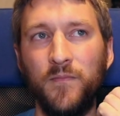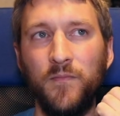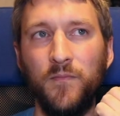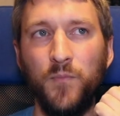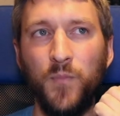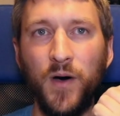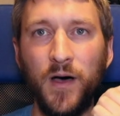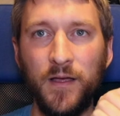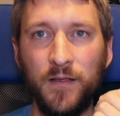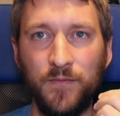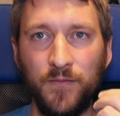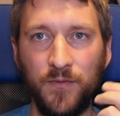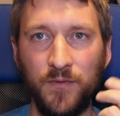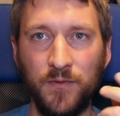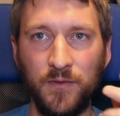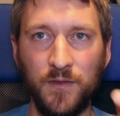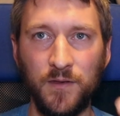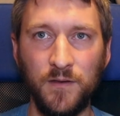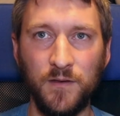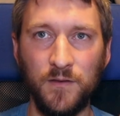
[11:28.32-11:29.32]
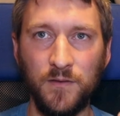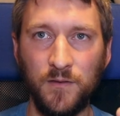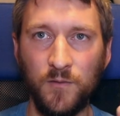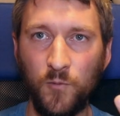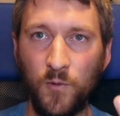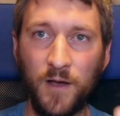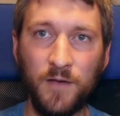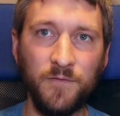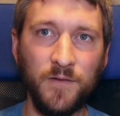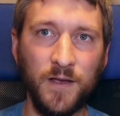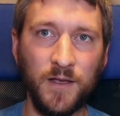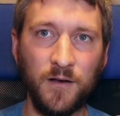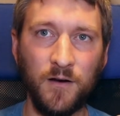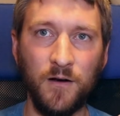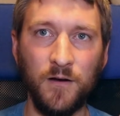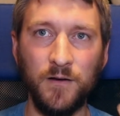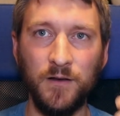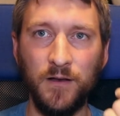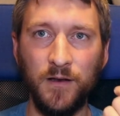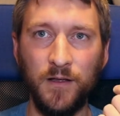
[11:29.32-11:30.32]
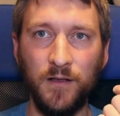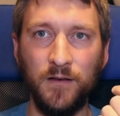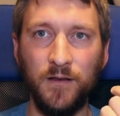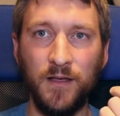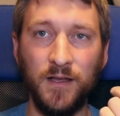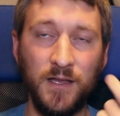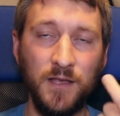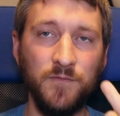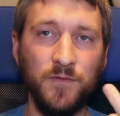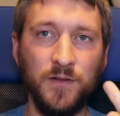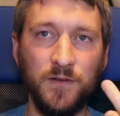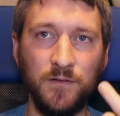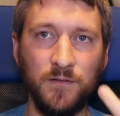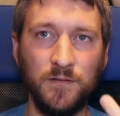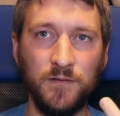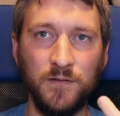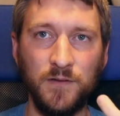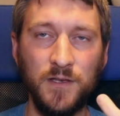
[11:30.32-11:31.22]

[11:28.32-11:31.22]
but the Wi-Fi card in it and even